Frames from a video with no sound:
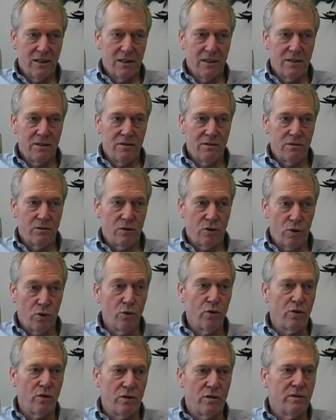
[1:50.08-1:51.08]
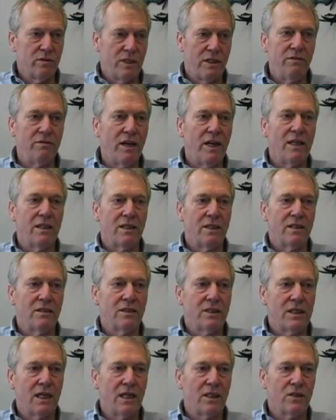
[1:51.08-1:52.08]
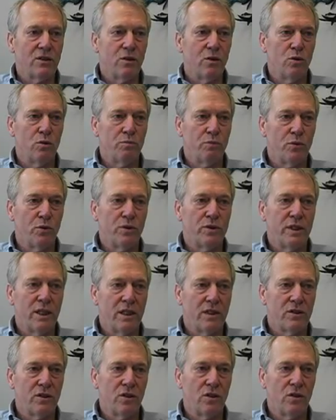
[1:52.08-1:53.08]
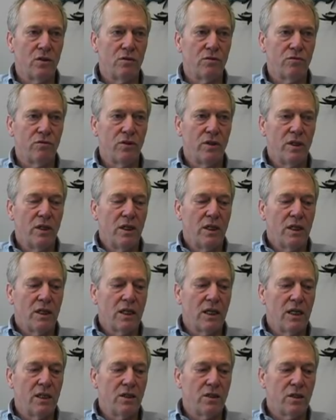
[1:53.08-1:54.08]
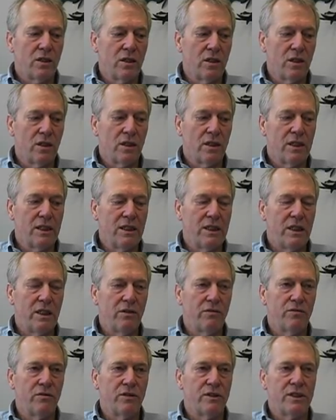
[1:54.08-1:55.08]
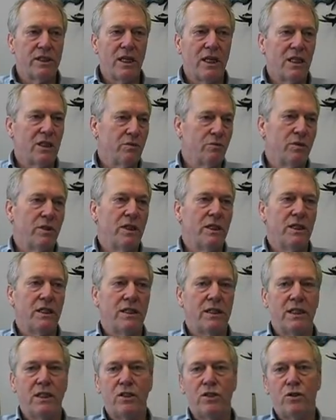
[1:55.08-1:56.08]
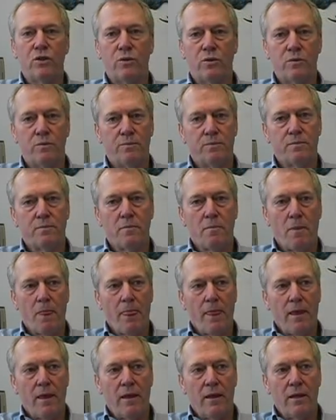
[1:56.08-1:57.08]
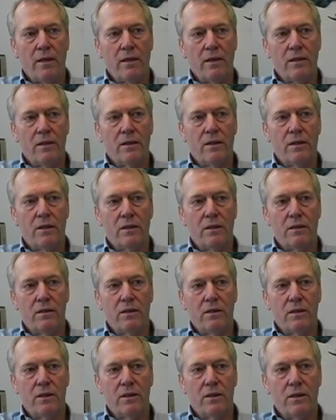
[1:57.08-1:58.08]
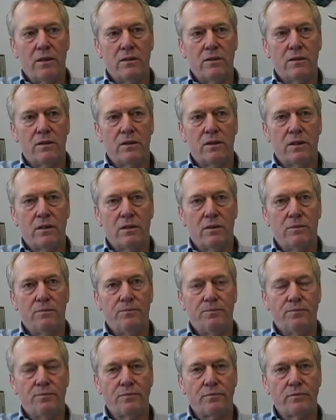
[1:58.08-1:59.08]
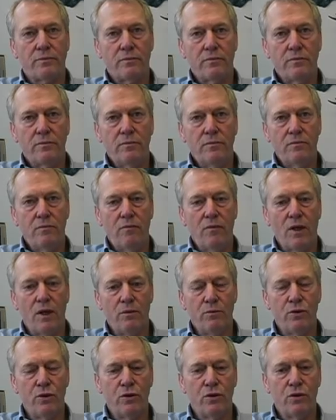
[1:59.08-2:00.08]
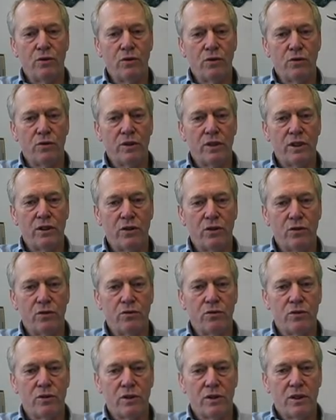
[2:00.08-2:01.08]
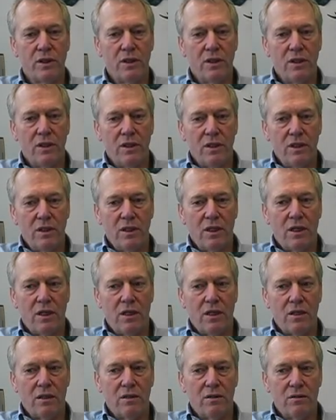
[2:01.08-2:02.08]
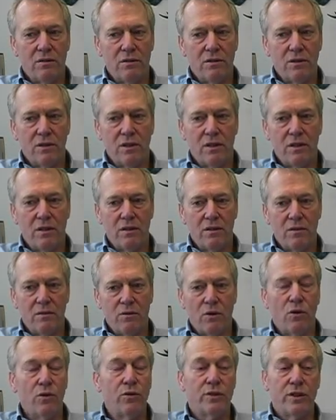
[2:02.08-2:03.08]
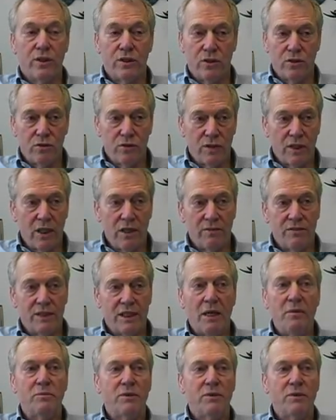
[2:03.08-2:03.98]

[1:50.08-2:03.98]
the clonal event that starts the whole process off, can occur in different cells within a tissue. And uh, as uh, I'm sure you know, tissues are, uh, all tissues have stem